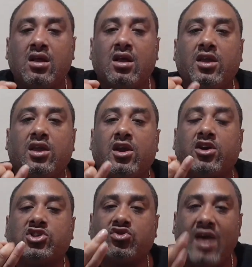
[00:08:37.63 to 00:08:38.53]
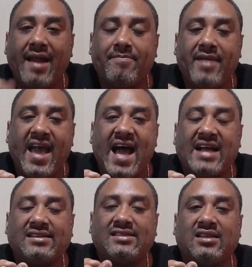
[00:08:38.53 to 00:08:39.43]
your striped
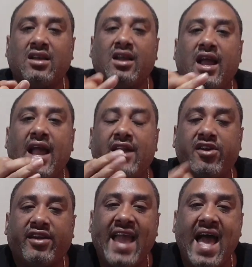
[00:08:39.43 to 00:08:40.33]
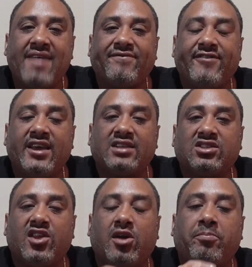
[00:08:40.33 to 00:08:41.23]
bass, and your catfish
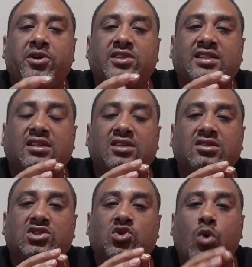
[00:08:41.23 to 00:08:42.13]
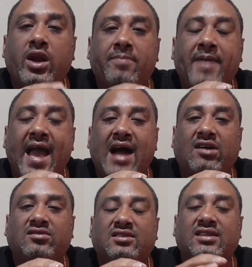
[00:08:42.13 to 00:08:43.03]
that are pushing 20
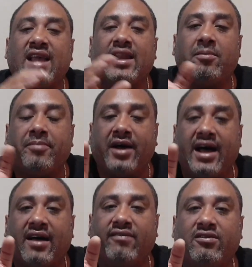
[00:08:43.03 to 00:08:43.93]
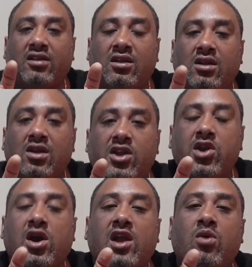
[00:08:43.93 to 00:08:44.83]
pounds and above.
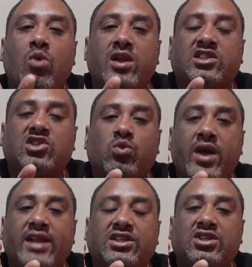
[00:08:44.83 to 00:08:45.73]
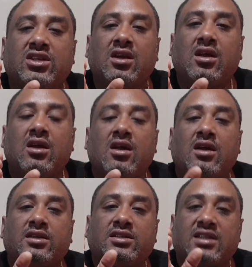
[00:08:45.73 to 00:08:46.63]
You're going to want to switch
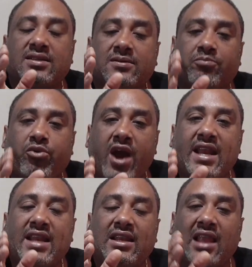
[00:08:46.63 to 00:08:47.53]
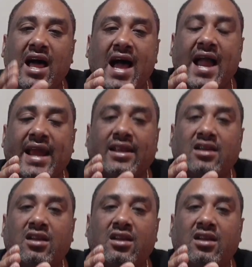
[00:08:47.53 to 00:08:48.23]
to braided line